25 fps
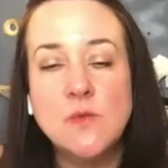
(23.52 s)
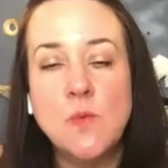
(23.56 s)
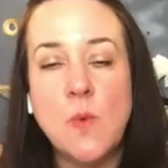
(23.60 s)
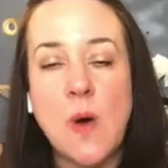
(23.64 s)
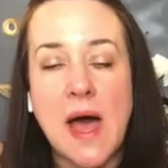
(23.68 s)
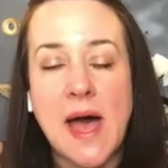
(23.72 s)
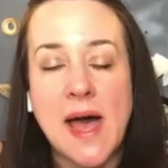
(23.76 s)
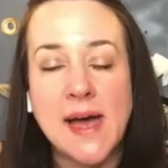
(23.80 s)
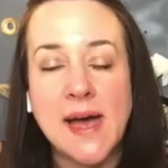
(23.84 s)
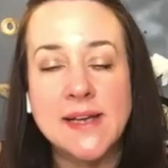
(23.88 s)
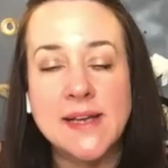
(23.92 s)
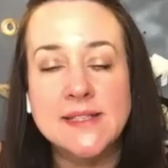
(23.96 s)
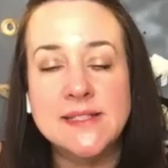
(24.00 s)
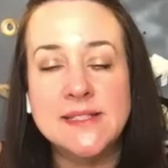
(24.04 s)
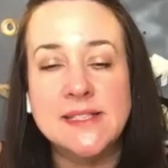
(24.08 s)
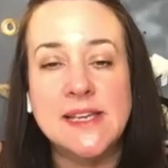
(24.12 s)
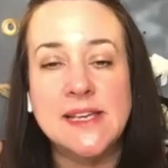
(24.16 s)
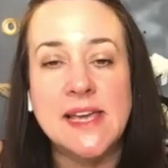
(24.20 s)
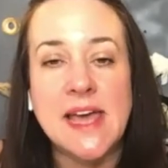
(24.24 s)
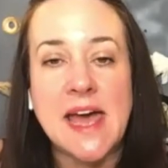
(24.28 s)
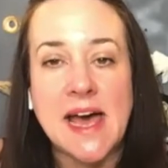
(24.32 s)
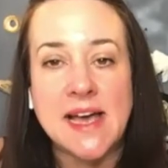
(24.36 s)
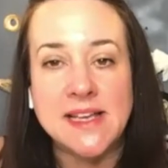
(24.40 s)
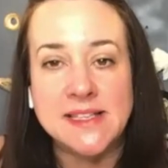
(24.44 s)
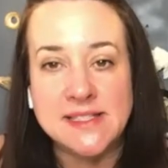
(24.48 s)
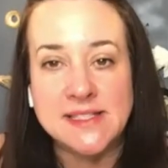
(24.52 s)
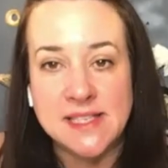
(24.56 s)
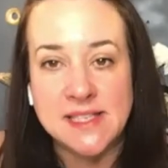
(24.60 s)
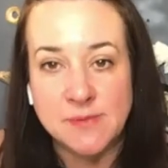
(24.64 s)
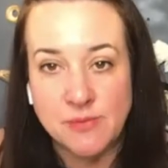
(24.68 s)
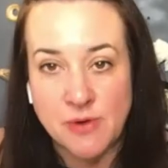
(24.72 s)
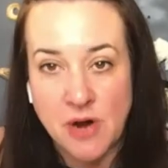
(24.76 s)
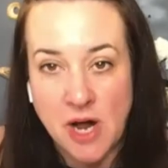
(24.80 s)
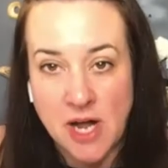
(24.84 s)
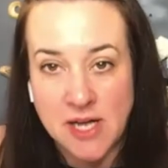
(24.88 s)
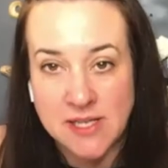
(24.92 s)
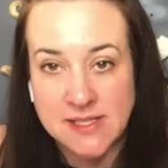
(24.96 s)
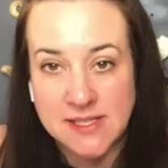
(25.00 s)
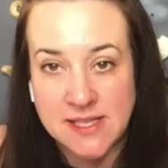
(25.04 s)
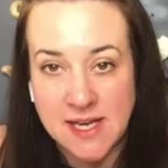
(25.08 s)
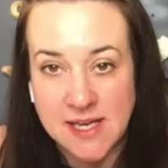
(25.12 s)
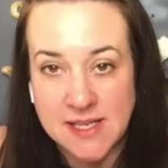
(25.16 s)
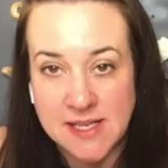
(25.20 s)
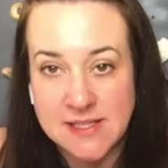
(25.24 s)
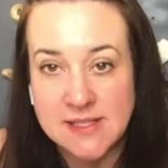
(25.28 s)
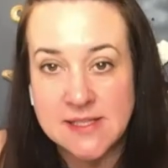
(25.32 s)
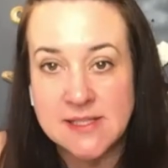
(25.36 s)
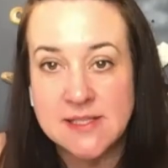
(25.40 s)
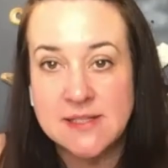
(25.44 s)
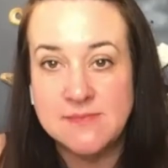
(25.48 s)
wax casting
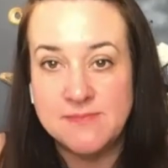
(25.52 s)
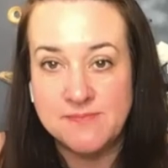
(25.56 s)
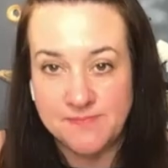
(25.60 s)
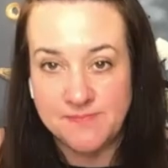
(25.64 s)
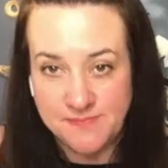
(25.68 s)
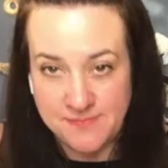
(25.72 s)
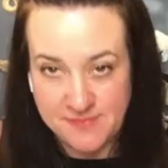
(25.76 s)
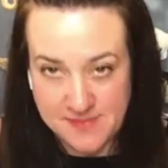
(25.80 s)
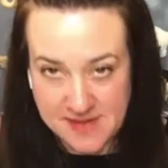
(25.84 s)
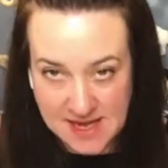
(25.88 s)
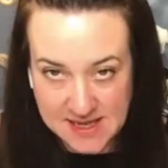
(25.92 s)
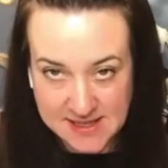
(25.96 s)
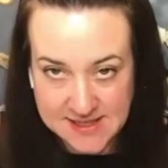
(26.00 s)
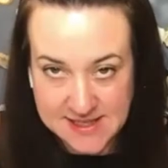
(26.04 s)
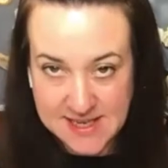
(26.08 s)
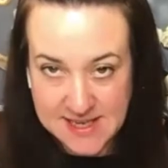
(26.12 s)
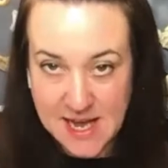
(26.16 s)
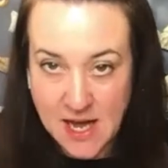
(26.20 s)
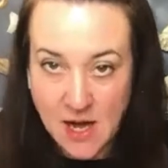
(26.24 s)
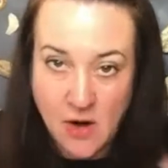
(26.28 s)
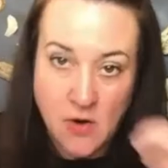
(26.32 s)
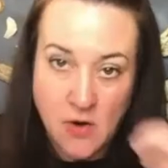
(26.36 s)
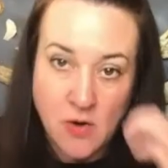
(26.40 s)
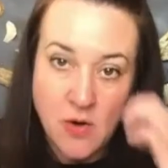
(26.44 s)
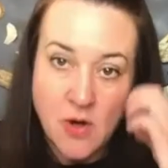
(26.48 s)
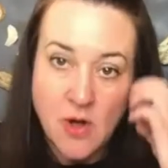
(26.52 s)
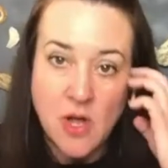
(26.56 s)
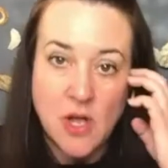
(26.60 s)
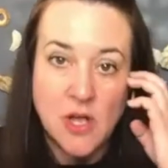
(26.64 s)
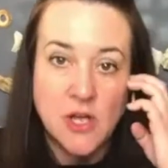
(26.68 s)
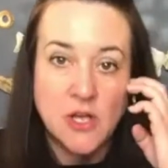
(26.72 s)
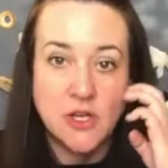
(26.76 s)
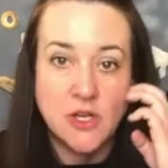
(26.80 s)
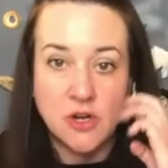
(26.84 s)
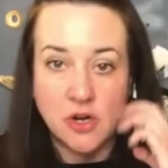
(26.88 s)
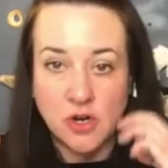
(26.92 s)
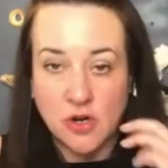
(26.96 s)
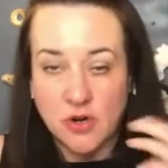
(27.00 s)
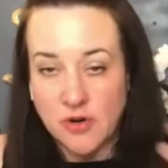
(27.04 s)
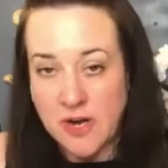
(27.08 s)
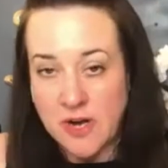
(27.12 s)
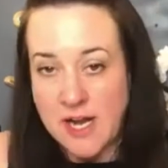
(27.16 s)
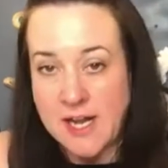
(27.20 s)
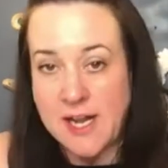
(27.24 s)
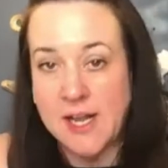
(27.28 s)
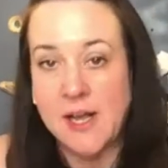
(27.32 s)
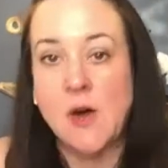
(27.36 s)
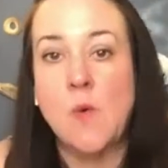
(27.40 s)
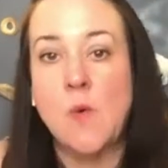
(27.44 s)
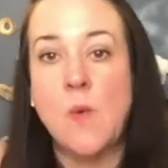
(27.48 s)
process. That's how you're
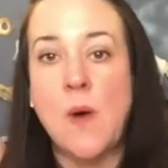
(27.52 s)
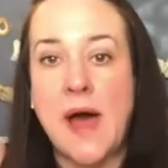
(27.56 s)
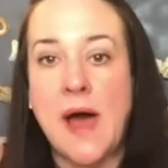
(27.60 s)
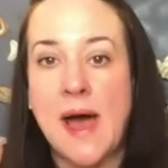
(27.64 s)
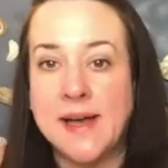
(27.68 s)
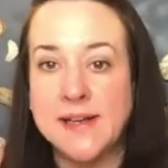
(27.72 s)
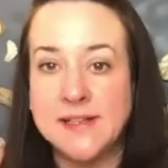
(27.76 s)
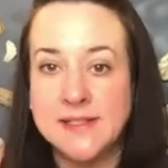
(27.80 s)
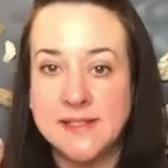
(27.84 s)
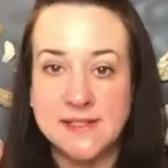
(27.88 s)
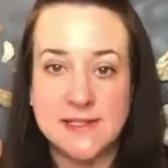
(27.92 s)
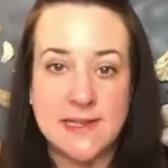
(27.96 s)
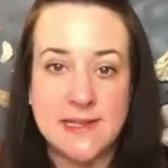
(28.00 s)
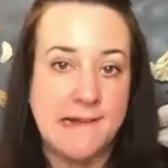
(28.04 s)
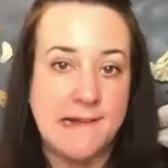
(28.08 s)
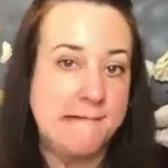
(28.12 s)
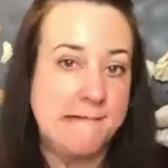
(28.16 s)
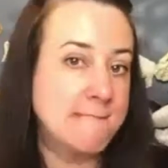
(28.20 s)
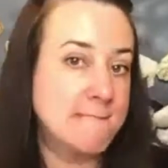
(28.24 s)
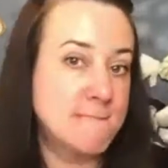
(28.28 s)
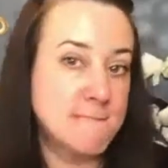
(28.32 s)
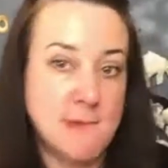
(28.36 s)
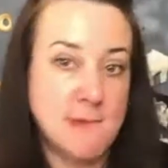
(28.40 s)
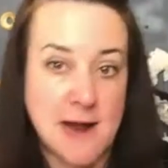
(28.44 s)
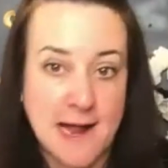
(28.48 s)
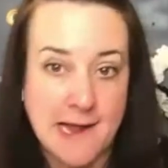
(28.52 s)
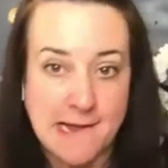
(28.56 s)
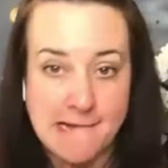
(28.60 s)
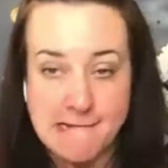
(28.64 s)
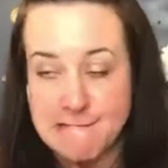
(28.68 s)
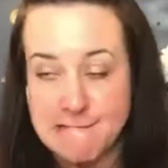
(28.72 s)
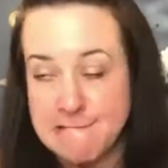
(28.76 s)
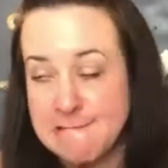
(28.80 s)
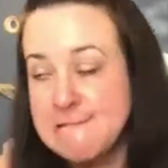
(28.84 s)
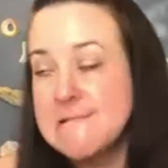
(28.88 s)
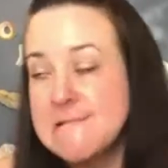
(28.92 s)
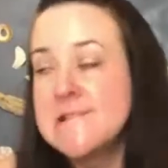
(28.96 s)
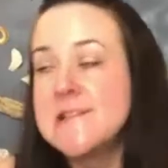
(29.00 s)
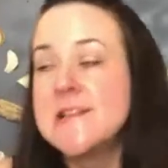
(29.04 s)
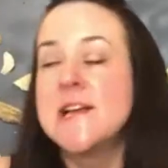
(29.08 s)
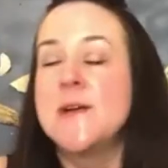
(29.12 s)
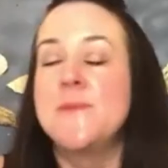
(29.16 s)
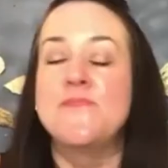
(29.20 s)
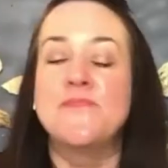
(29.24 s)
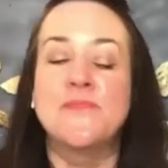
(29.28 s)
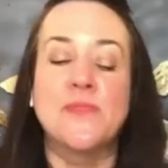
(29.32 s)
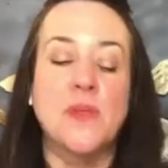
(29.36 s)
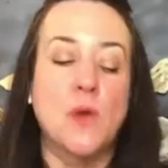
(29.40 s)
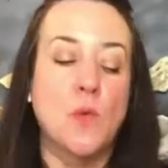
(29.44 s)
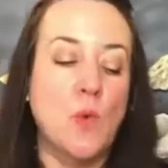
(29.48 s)
creating a wax ring.
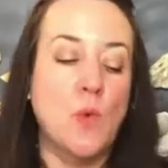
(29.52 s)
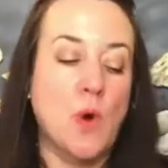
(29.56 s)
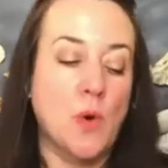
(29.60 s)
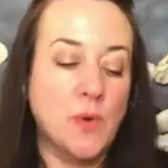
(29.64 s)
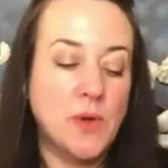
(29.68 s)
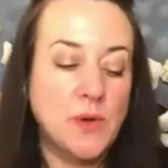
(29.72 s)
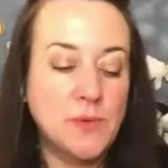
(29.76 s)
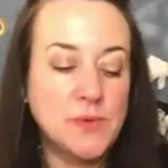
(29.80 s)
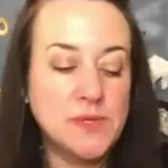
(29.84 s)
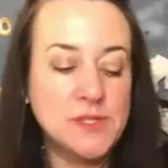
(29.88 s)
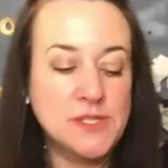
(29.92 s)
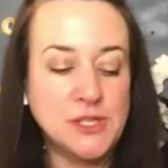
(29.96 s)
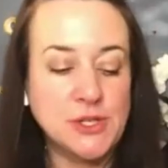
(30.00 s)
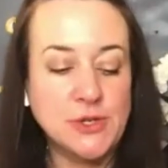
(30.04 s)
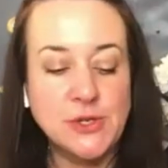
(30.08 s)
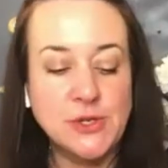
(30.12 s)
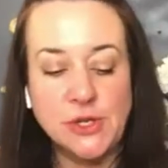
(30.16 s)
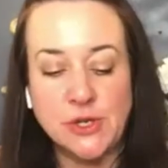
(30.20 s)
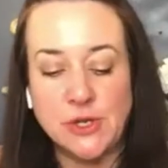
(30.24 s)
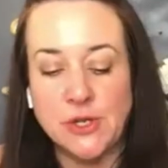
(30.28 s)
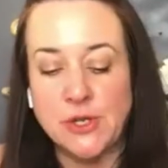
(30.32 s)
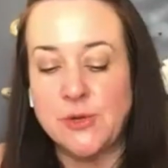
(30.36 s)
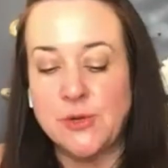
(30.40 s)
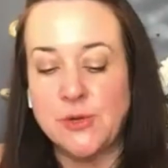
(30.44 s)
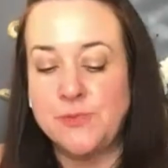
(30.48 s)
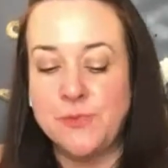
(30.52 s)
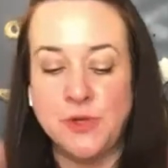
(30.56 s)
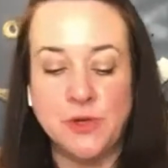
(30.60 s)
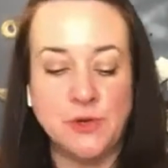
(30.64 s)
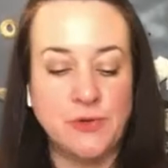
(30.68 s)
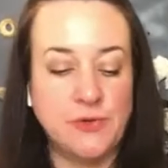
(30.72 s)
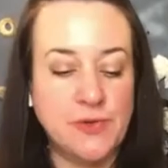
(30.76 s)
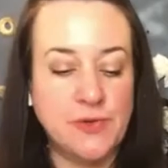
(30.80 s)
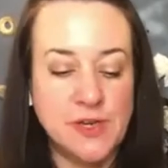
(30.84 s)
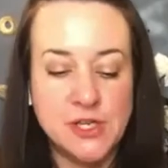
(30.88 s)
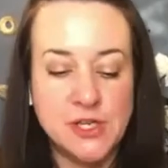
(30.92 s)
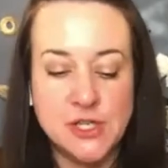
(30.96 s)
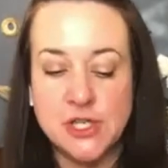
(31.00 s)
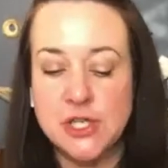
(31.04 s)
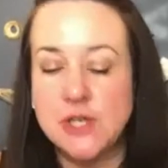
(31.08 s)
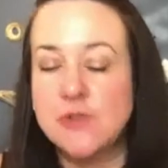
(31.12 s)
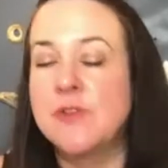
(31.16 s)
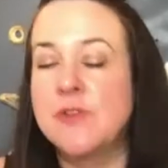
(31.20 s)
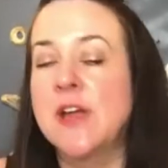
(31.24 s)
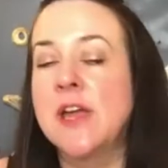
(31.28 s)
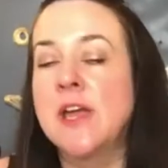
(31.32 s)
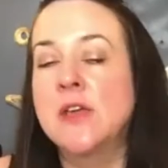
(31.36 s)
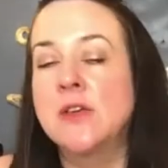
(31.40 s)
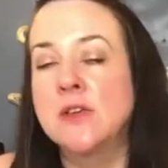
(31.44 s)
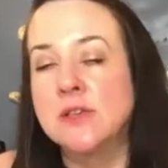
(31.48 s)
What we will do, you'll finish your
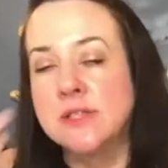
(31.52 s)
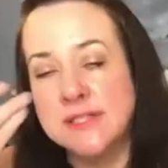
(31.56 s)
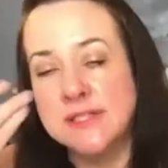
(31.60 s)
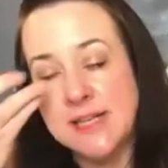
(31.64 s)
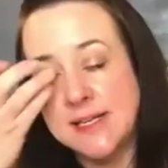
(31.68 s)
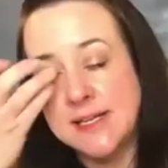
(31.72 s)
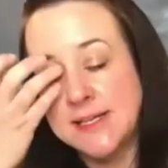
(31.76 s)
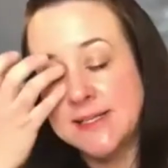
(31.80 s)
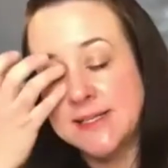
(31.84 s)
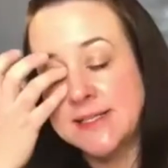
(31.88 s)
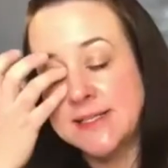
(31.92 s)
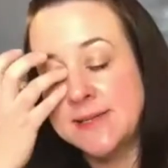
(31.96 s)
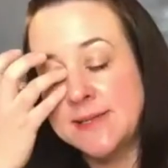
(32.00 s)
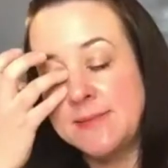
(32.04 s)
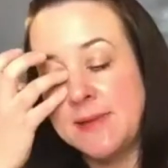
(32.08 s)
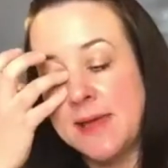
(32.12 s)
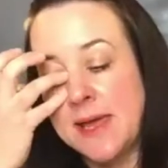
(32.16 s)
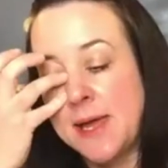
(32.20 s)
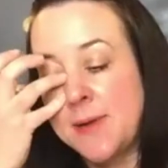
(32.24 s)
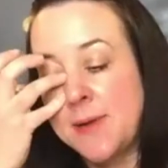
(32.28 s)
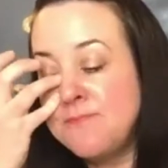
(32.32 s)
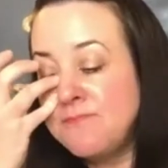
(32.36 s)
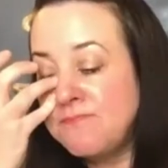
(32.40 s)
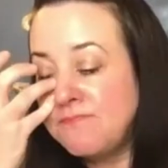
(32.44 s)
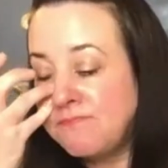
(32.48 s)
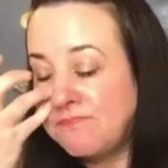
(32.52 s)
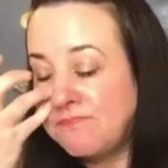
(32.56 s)
ring, you'll send it to me,